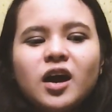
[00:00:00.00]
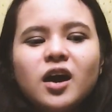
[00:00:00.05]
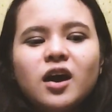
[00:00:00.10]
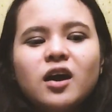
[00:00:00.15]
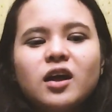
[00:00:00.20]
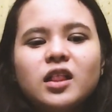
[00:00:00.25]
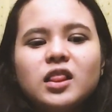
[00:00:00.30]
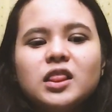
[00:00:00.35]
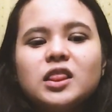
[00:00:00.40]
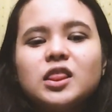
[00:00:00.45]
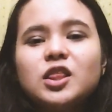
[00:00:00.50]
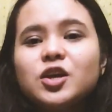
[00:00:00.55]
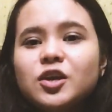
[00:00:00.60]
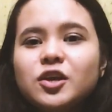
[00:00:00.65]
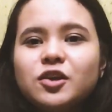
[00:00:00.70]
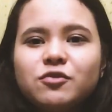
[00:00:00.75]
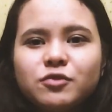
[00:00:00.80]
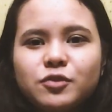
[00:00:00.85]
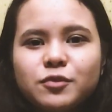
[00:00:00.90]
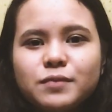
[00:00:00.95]
learn
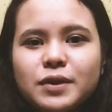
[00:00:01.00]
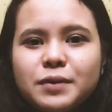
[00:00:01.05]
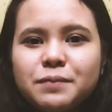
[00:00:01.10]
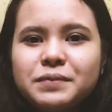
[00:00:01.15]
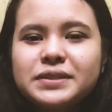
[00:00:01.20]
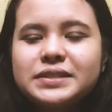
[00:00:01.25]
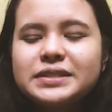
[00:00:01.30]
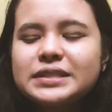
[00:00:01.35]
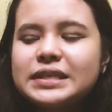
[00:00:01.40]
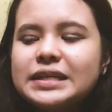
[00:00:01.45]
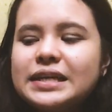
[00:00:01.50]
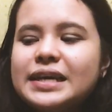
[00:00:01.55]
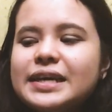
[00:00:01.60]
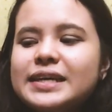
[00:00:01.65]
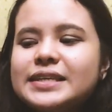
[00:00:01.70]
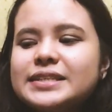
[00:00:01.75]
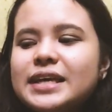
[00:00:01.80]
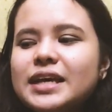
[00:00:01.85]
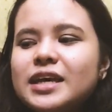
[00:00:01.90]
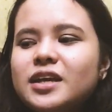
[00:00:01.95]
from my mistakes,
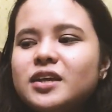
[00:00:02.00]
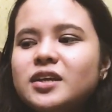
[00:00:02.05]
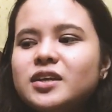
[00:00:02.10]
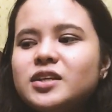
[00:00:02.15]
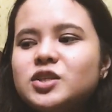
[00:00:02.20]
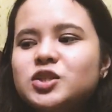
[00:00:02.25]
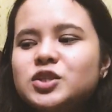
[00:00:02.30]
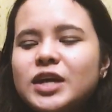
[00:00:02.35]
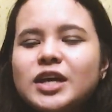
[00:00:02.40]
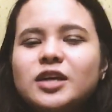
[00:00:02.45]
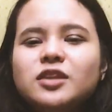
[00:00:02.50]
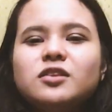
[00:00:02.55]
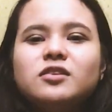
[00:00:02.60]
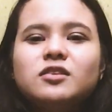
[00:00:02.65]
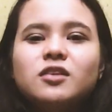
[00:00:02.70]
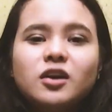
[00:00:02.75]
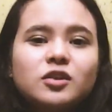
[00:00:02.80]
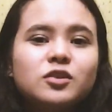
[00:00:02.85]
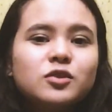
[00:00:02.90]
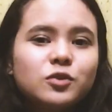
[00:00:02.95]
and try not
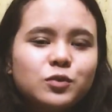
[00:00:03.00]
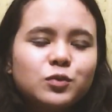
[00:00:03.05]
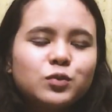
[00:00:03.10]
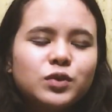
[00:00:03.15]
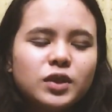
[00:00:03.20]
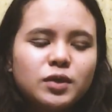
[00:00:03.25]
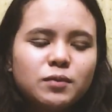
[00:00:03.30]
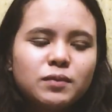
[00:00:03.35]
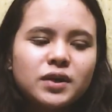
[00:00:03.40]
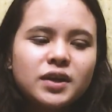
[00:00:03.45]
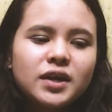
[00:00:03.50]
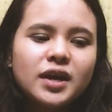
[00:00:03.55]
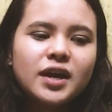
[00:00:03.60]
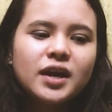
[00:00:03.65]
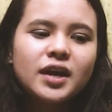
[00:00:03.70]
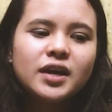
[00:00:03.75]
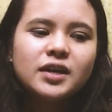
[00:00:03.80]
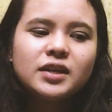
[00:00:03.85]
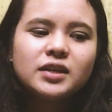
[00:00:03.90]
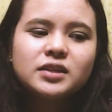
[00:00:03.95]
to do them
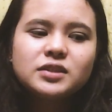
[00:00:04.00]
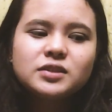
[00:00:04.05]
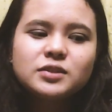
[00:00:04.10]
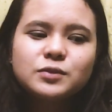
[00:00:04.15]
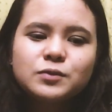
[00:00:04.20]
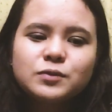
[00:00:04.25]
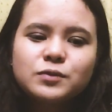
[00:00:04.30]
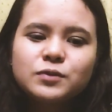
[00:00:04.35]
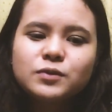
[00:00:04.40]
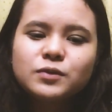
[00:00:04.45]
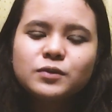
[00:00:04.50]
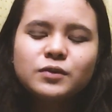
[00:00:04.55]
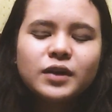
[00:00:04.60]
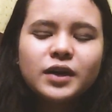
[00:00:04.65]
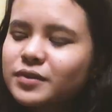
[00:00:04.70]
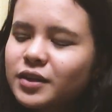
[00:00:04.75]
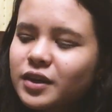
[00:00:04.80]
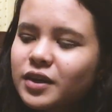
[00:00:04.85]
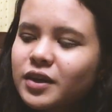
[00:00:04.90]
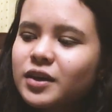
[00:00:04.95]
again. So,
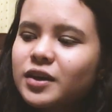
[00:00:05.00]
ayun.